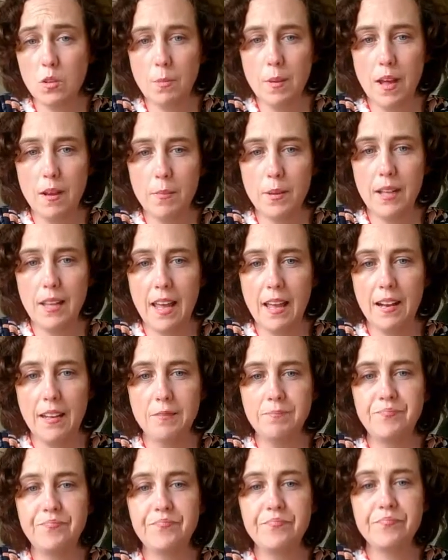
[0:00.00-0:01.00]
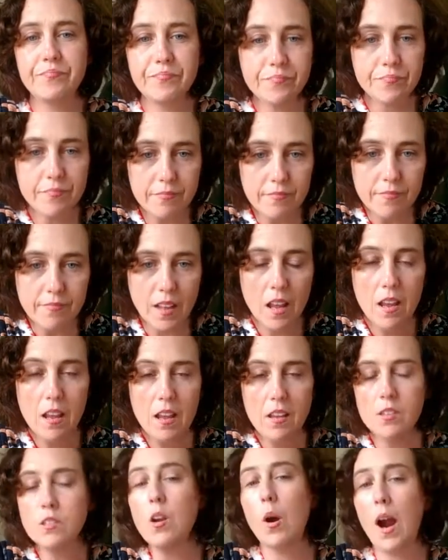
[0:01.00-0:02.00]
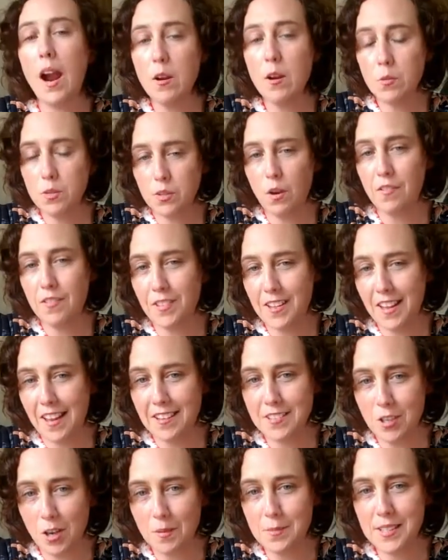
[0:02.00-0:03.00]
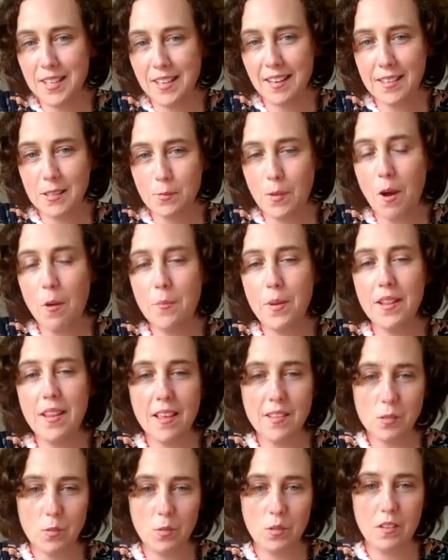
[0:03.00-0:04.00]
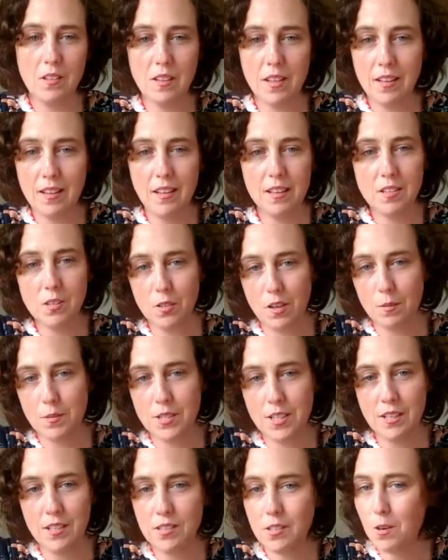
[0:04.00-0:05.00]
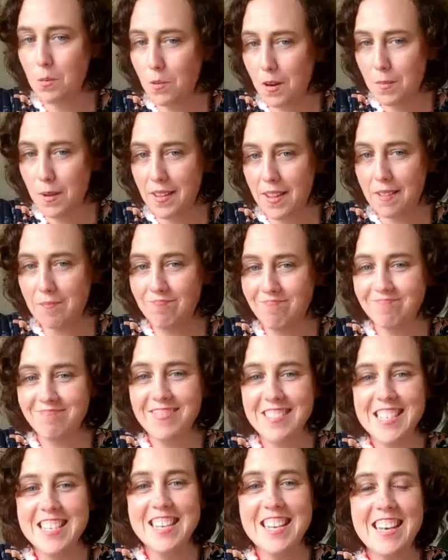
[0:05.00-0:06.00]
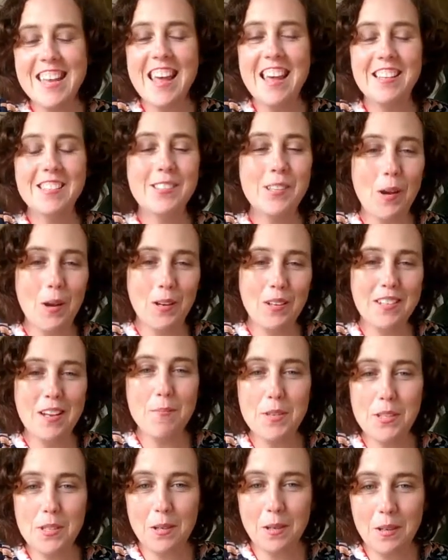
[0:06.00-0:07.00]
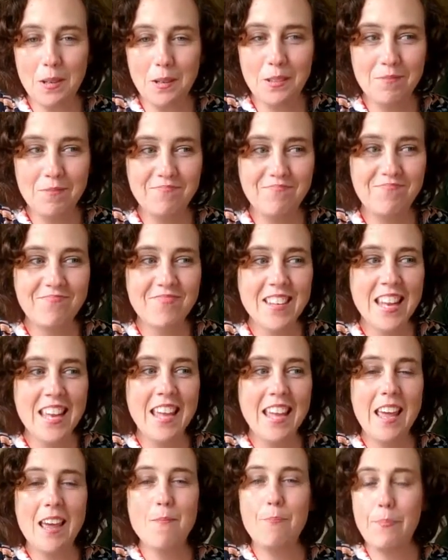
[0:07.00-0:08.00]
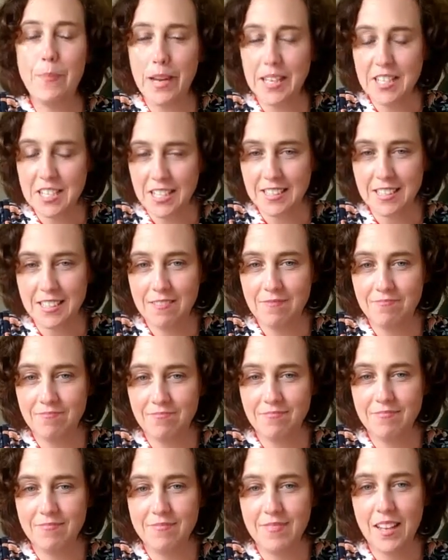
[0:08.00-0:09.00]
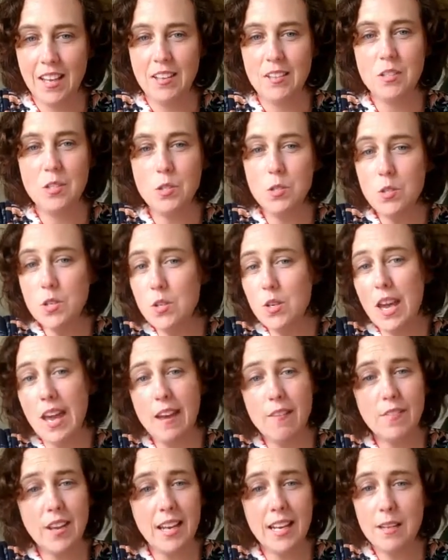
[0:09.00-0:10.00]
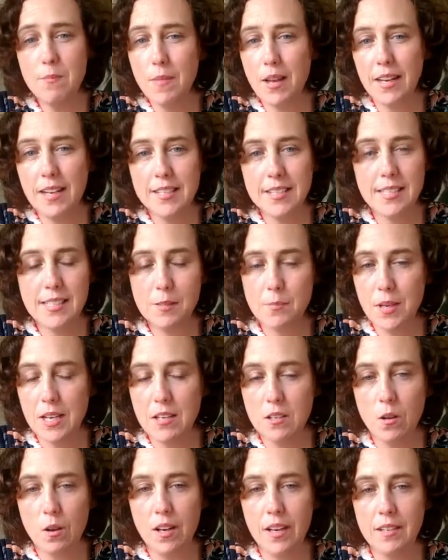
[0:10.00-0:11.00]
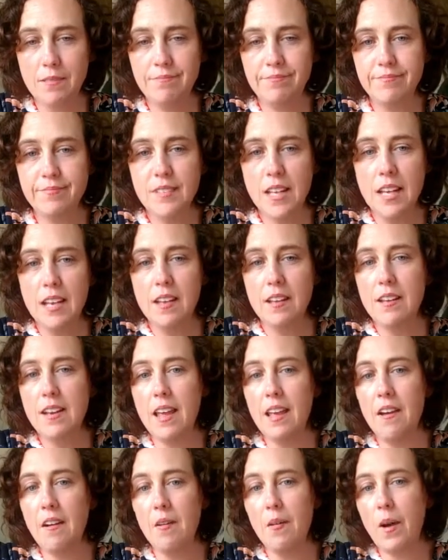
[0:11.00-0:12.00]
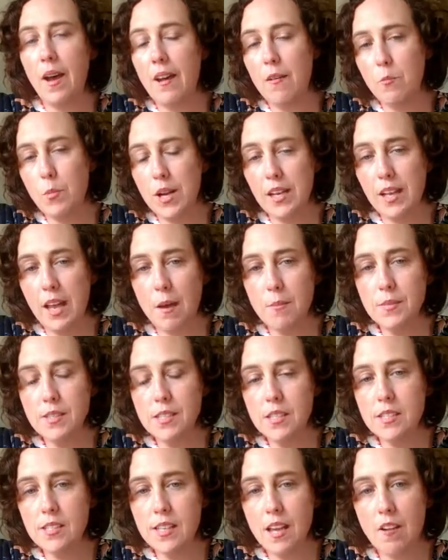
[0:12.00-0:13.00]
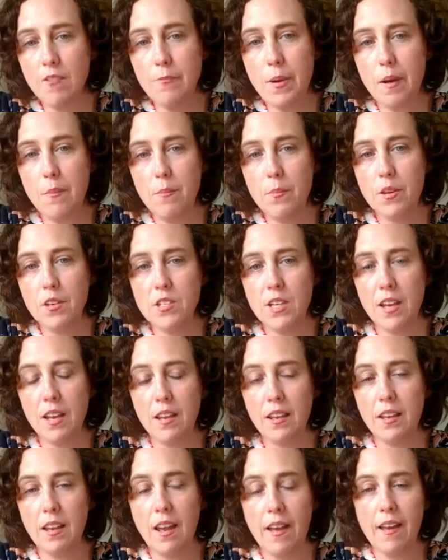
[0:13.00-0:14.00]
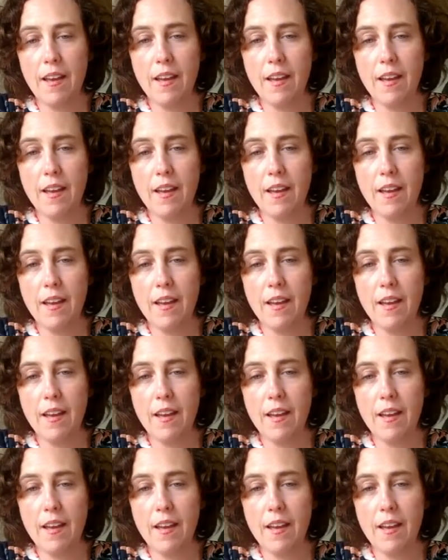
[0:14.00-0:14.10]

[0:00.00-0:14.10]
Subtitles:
about a bit later. So I also offer that typesetting as well, but that's all in the description, so don't worry about it. So number 2, budget. Do you have any money to spend on it? Now, when it comes to self-publishing,